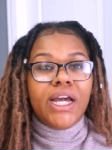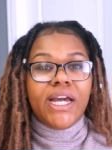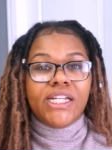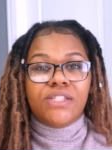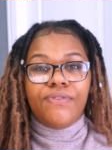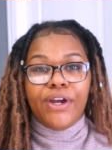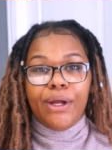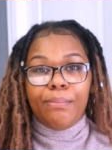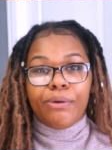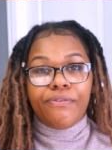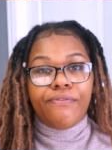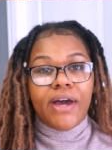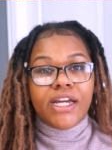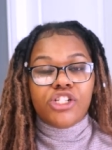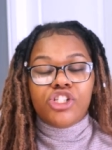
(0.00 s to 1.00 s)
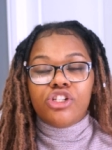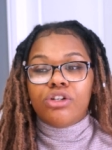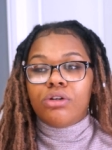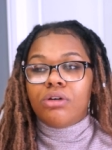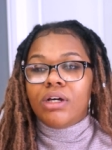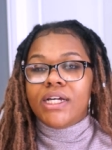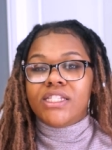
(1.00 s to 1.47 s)
it's very
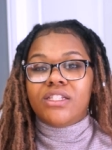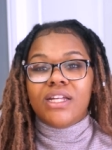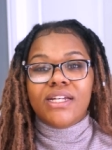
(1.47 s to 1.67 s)
professional it's